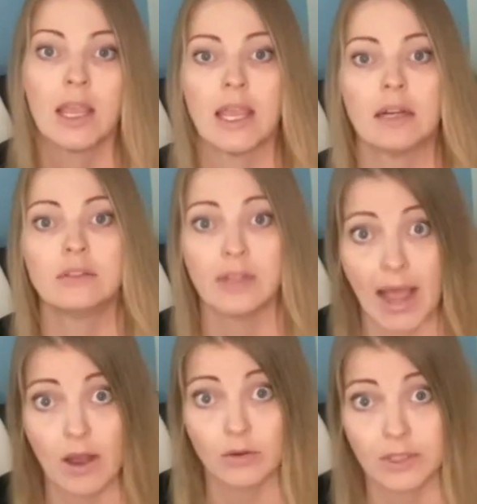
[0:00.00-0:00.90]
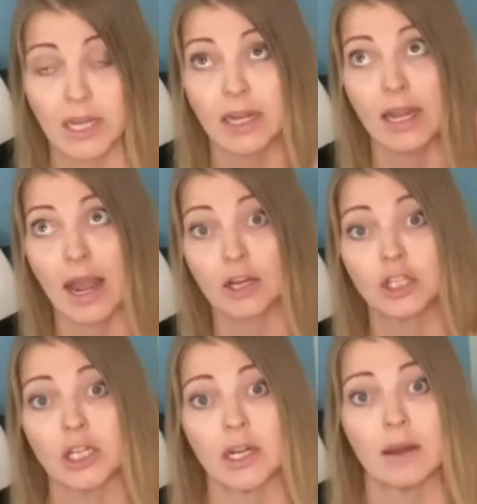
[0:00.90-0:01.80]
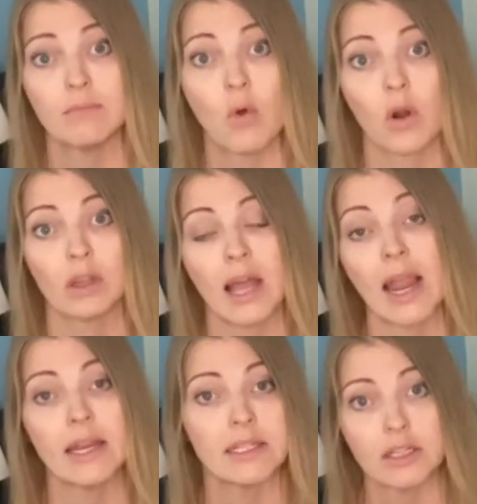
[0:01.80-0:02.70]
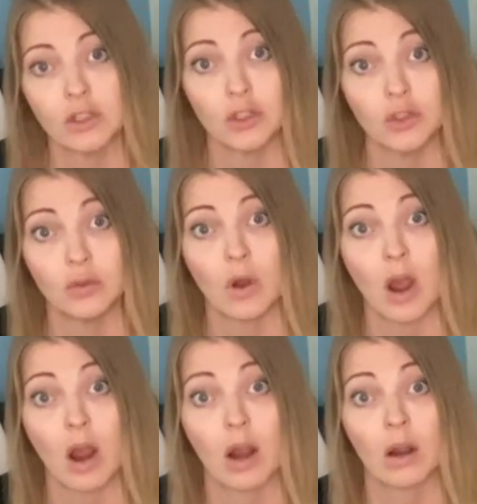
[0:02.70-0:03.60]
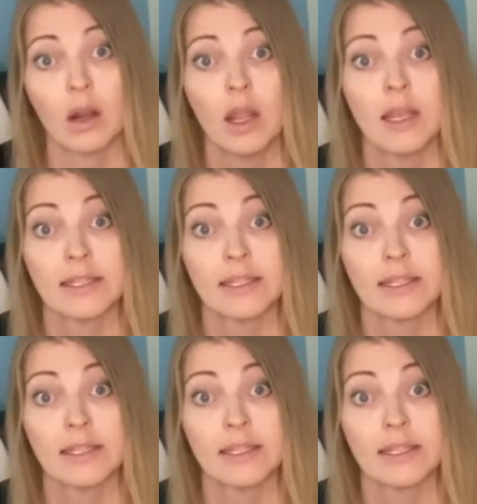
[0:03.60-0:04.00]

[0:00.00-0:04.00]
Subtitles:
it allows connection and more light into our